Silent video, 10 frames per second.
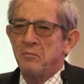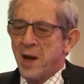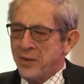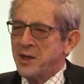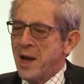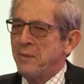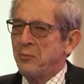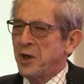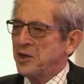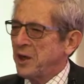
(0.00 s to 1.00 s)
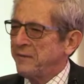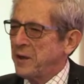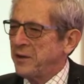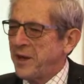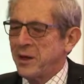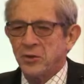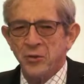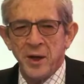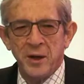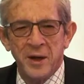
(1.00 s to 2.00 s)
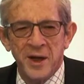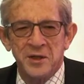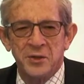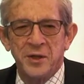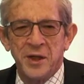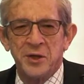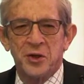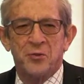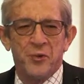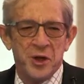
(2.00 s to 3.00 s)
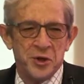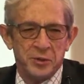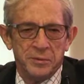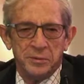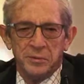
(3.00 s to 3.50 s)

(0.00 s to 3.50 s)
by the time the British left India, they had created a strategic region,